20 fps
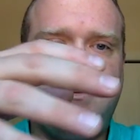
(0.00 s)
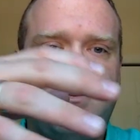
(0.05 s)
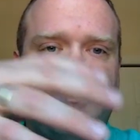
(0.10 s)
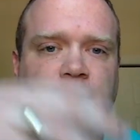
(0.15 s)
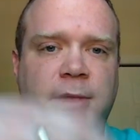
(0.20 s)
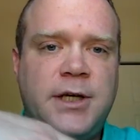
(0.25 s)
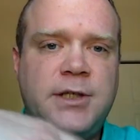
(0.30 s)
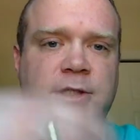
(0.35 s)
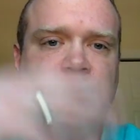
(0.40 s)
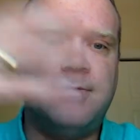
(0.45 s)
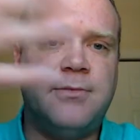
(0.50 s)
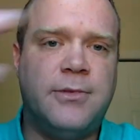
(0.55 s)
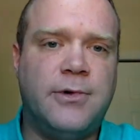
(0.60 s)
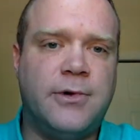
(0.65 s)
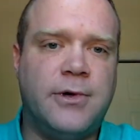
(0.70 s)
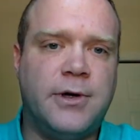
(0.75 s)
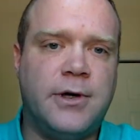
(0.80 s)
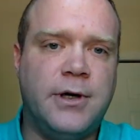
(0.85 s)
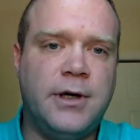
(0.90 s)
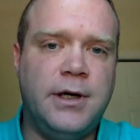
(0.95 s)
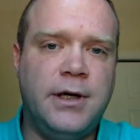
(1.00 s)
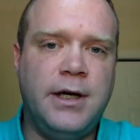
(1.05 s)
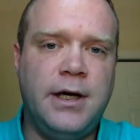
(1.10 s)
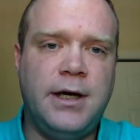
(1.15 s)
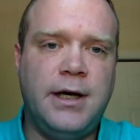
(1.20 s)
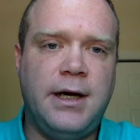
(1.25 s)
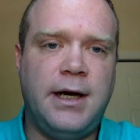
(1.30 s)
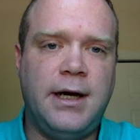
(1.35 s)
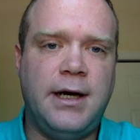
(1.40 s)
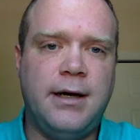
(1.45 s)
much more
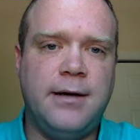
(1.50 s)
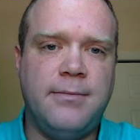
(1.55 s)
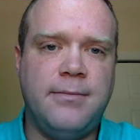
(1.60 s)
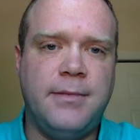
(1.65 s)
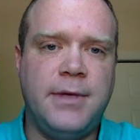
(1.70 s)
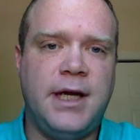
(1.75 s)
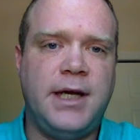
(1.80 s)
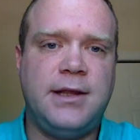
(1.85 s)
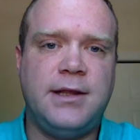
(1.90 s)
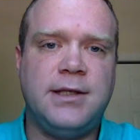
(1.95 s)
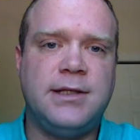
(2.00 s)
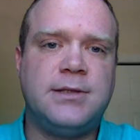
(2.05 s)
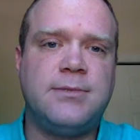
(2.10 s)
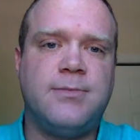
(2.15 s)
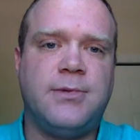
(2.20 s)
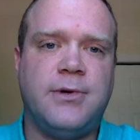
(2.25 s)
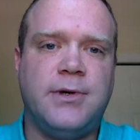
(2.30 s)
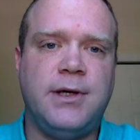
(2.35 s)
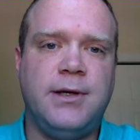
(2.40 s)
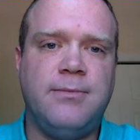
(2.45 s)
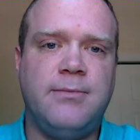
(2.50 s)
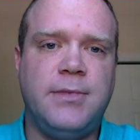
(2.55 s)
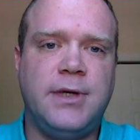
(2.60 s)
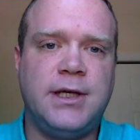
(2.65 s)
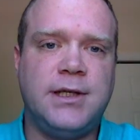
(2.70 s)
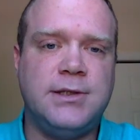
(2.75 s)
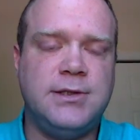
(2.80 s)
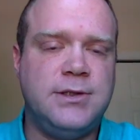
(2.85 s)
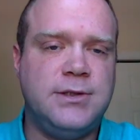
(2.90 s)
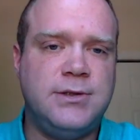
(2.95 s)
at this point
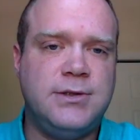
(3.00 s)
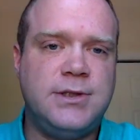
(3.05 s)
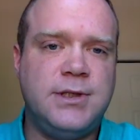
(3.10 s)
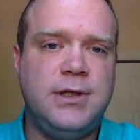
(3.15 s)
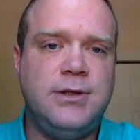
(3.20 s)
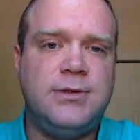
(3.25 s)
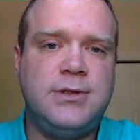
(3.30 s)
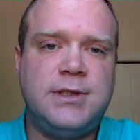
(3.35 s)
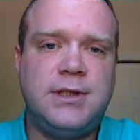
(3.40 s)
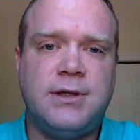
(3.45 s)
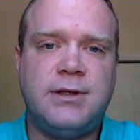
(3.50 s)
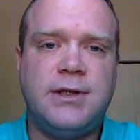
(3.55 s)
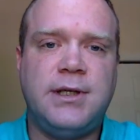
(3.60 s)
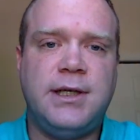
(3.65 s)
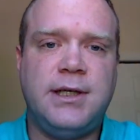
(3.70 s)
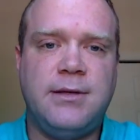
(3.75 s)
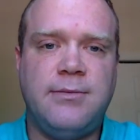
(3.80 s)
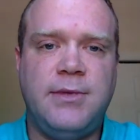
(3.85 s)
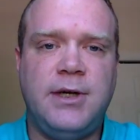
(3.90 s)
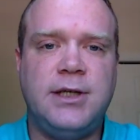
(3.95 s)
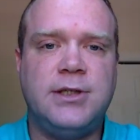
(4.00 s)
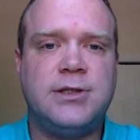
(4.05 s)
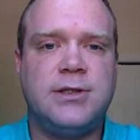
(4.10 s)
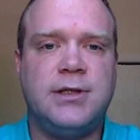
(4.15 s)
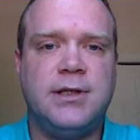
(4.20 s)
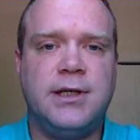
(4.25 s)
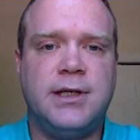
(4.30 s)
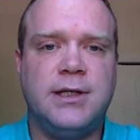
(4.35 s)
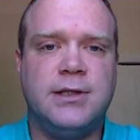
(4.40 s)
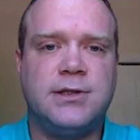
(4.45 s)
because you still need to make
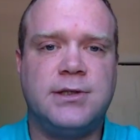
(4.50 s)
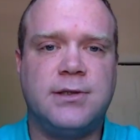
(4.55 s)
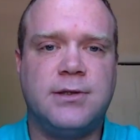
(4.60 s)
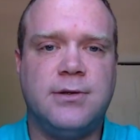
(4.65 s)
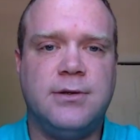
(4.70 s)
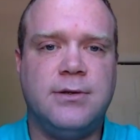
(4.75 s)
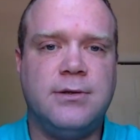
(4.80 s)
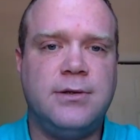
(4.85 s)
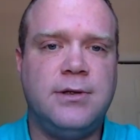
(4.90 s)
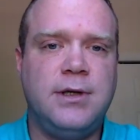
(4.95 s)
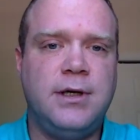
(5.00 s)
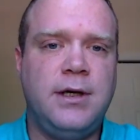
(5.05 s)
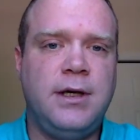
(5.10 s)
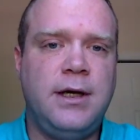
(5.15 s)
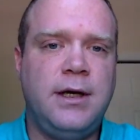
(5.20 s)
sure it gets sold.